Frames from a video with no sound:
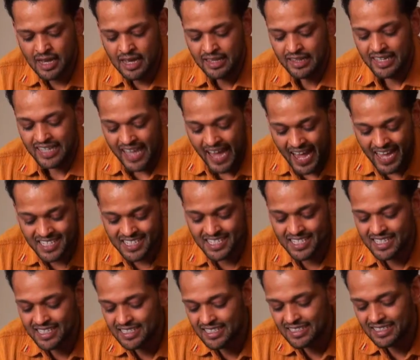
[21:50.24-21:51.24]
The
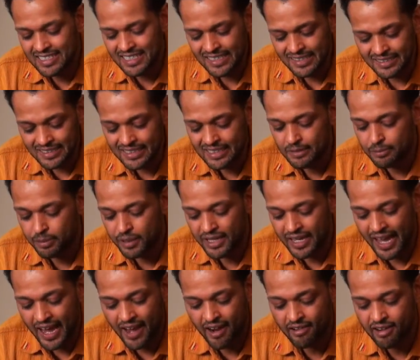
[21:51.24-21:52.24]
casket tilted
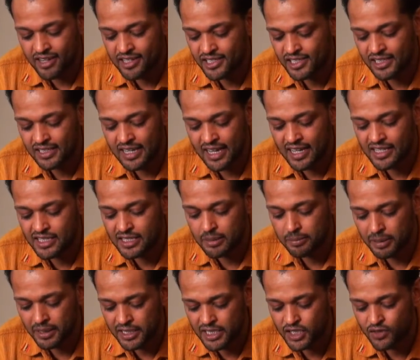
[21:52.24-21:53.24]
precariously as the
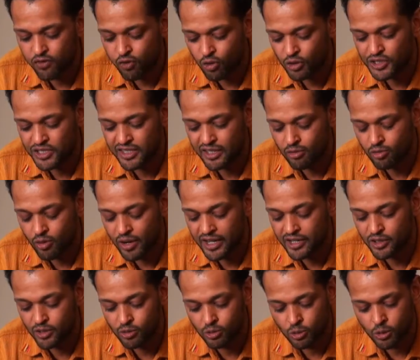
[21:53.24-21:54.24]
police forced their way
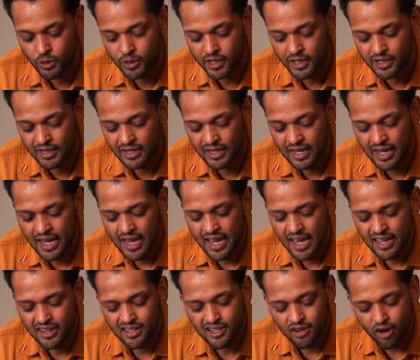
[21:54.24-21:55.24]
toward it,
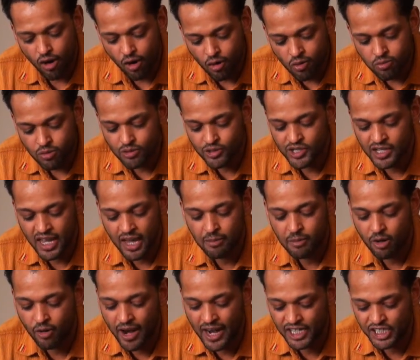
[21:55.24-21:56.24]
and it almost came
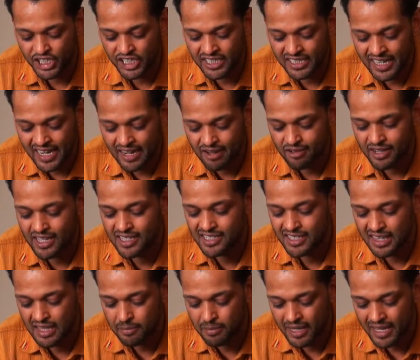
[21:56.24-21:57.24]
crashing down as
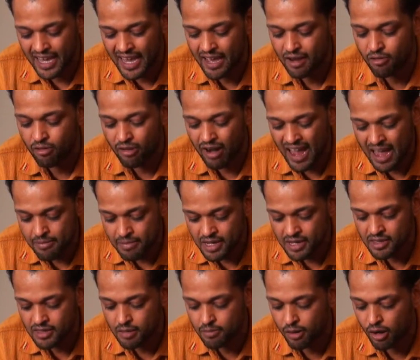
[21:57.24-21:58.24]
they began
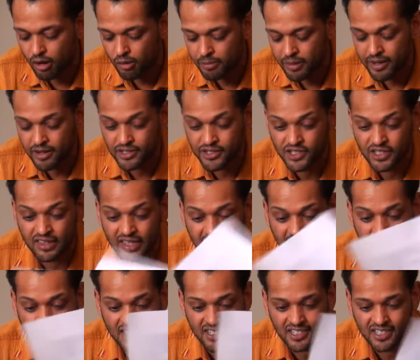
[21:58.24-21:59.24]
ramming the pallbearers and the
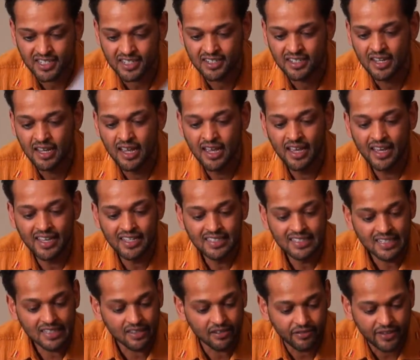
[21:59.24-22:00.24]
casket
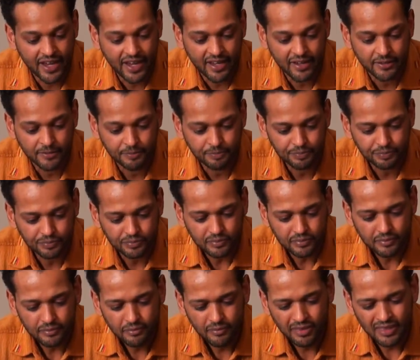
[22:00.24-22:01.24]
into the van.
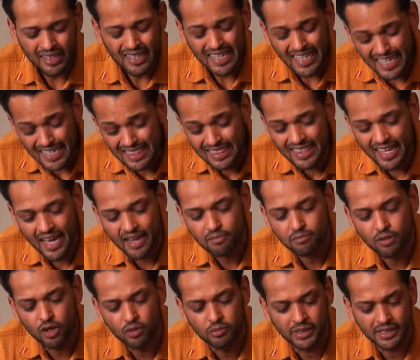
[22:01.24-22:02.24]
In that
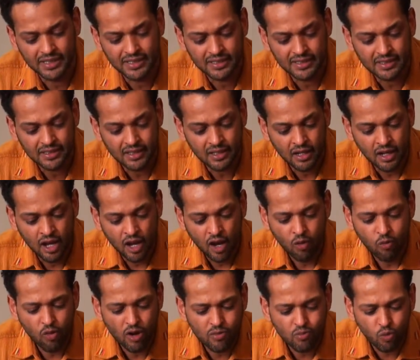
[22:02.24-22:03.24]
moment,
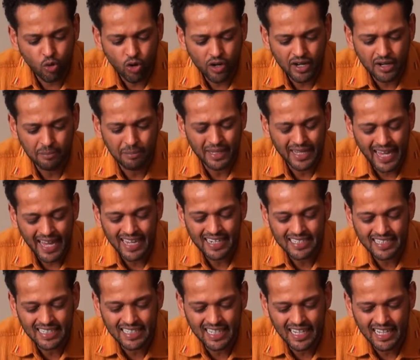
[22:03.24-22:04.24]
one mourner began
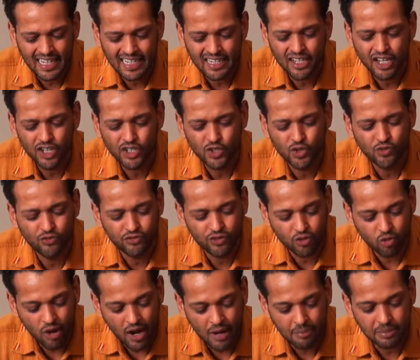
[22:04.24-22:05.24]
keen, "You've
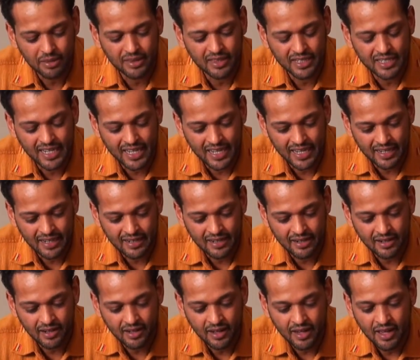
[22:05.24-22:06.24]
dropped the dead,"
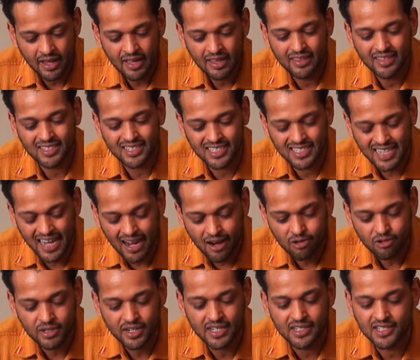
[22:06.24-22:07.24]
the
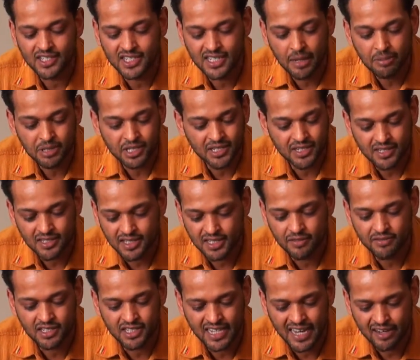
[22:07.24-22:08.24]
sound and substance of
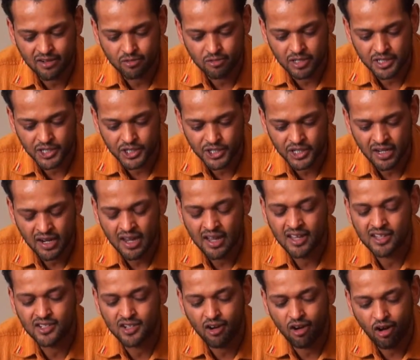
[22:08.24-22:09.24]
his anguish
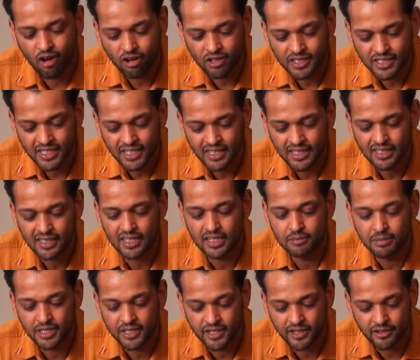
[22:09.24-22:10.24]
as haunting and
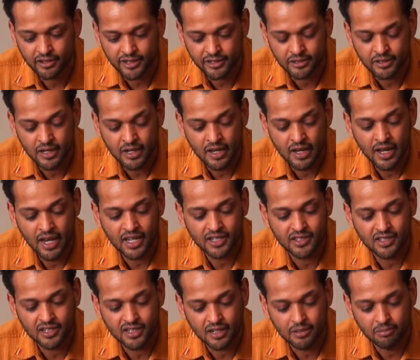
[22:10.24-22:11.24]
material as
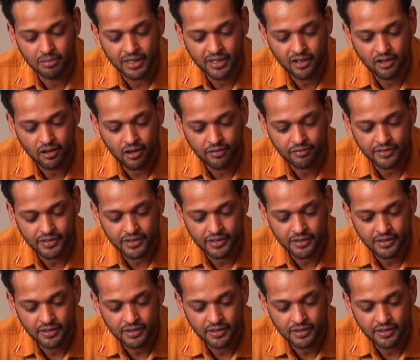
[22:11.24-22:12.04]
the tumbling coffin.